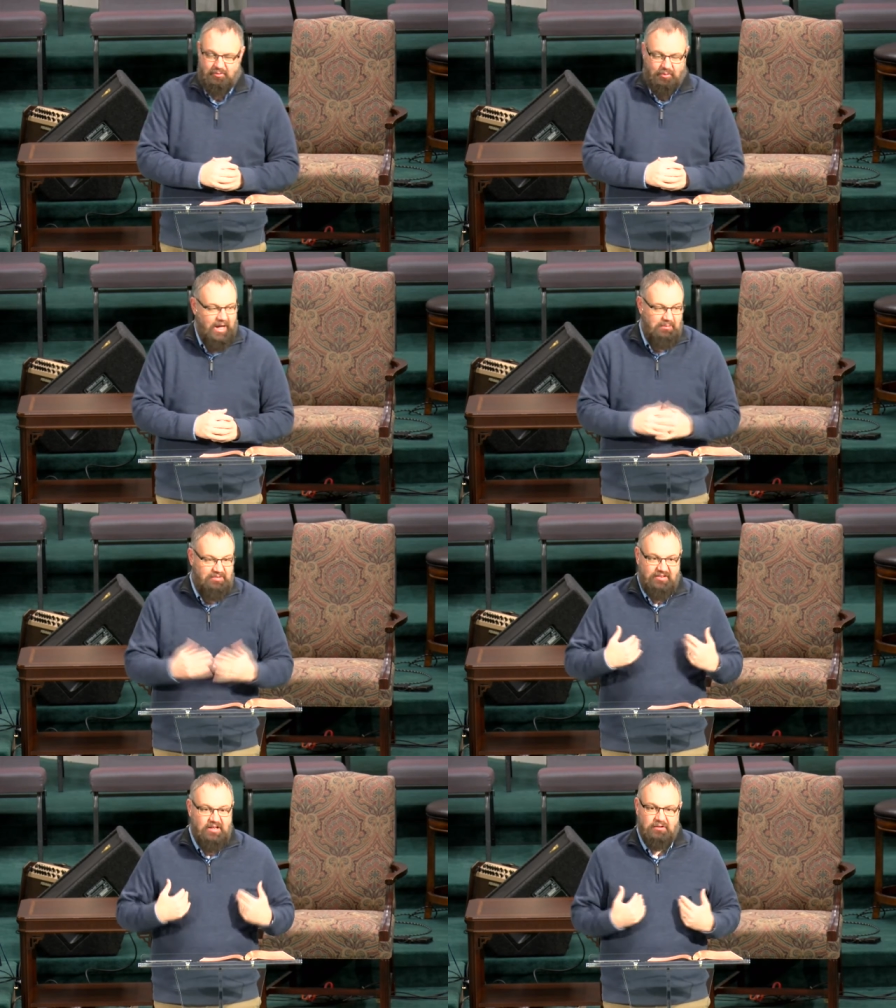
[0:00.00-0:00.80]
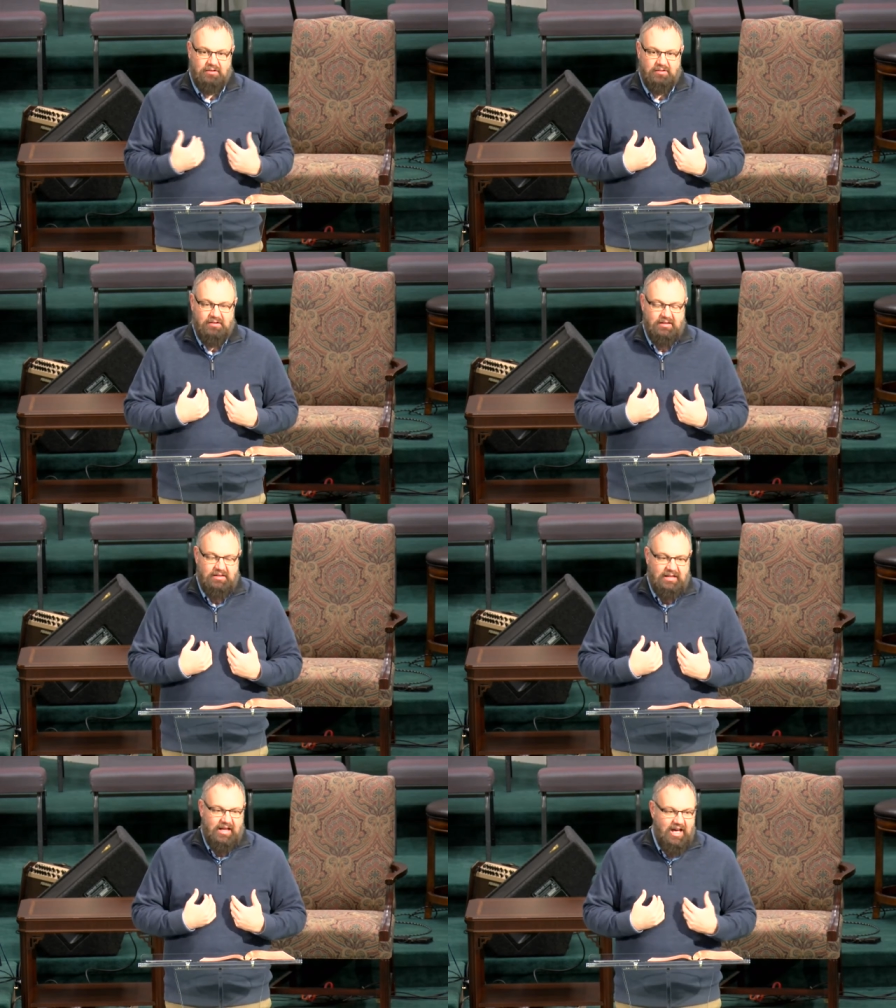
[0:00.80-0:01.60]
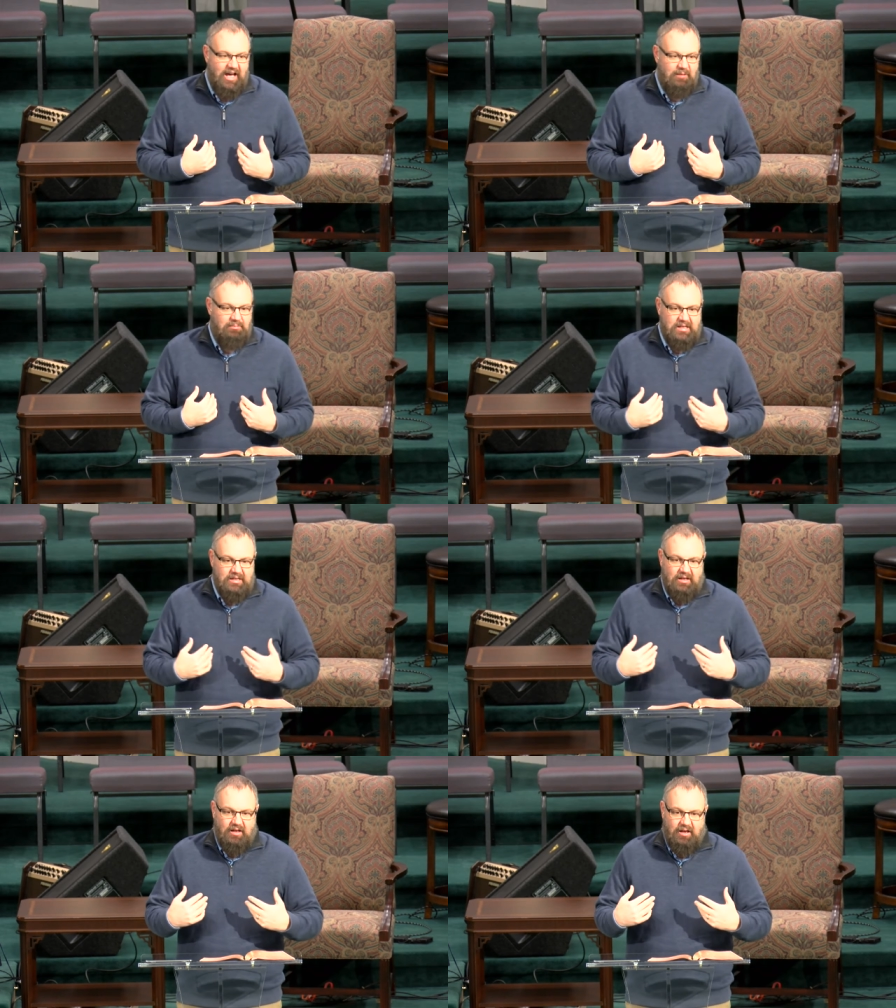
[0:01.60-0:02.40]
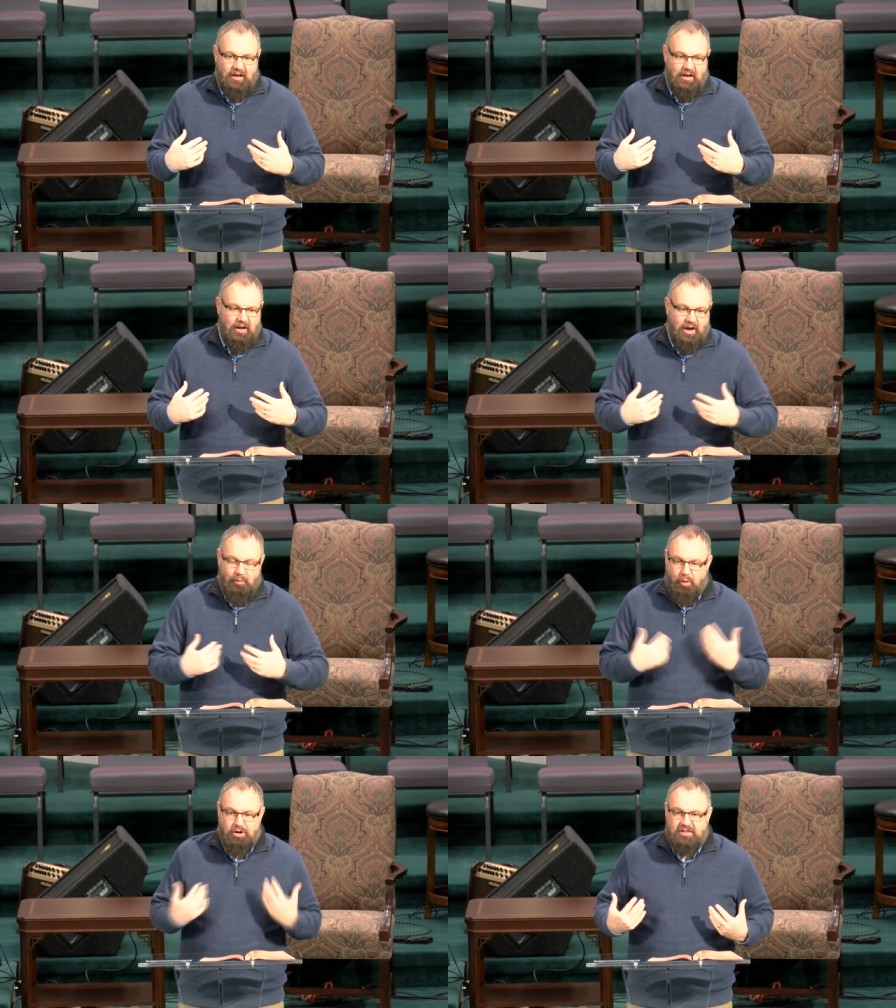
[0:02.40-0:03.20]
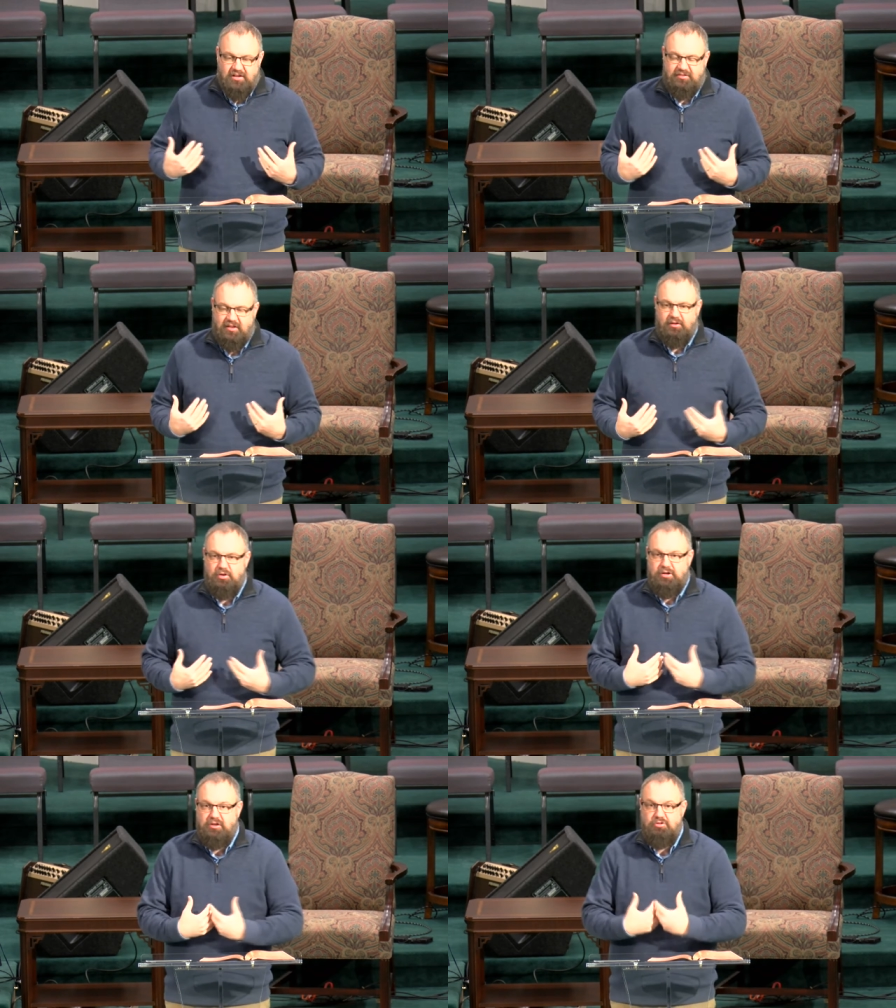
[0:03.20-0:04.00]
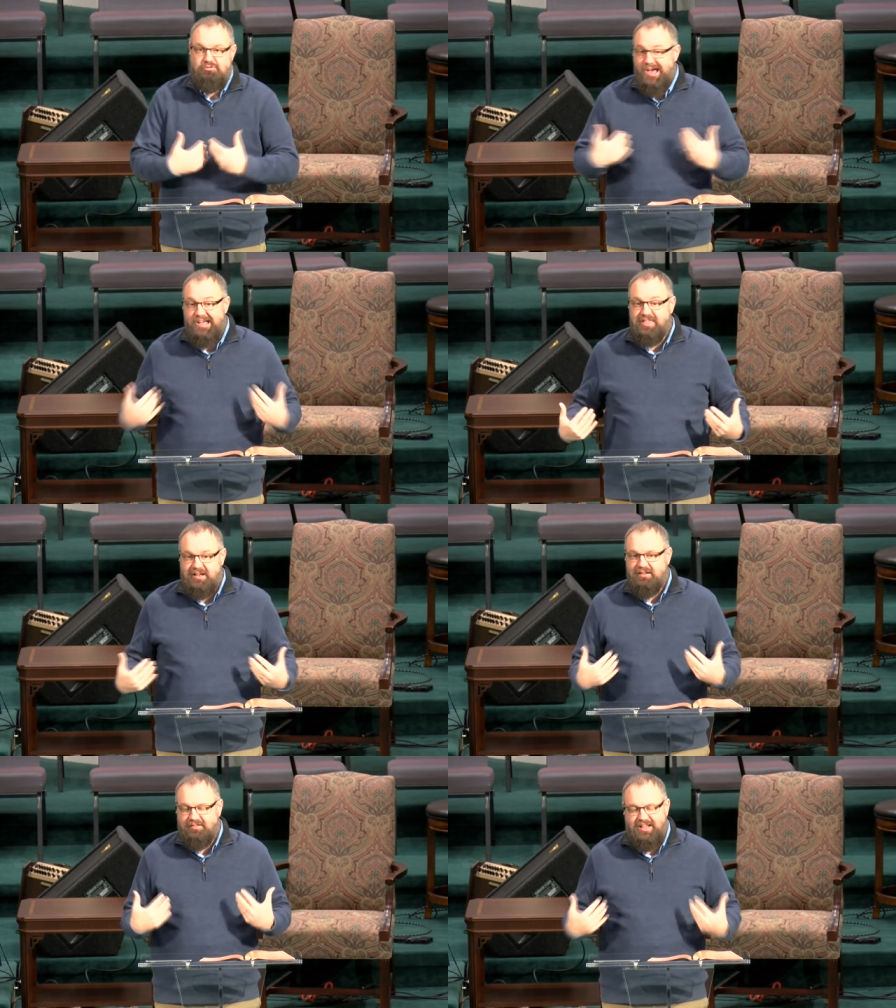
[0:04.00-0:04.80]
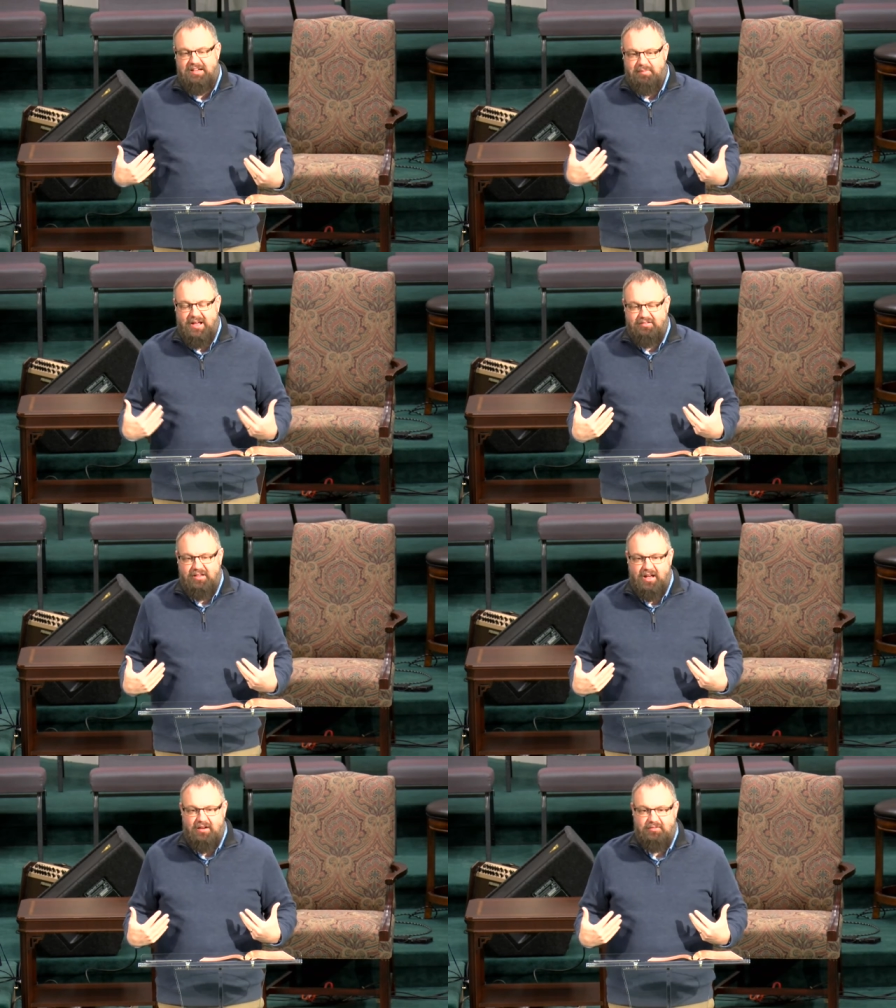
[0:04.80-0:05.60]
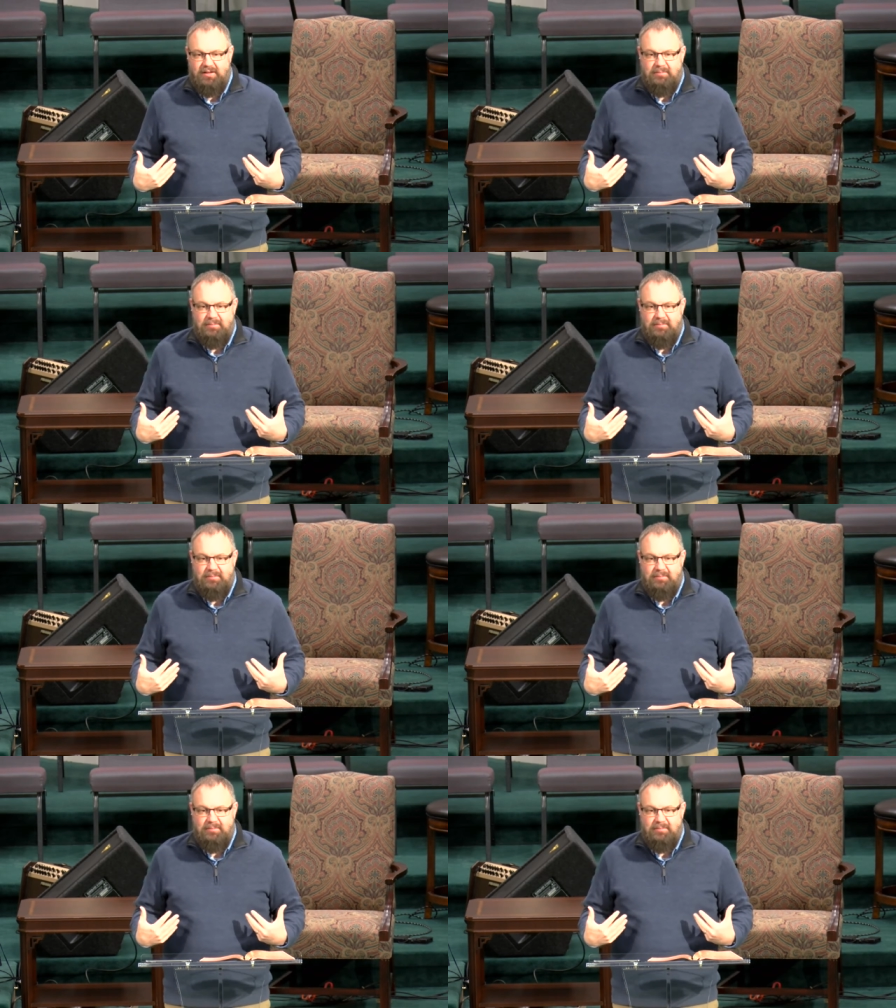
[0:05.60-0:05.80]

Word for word: I'm a sinner. I'm a worthless sinner who can do nothing to save myself.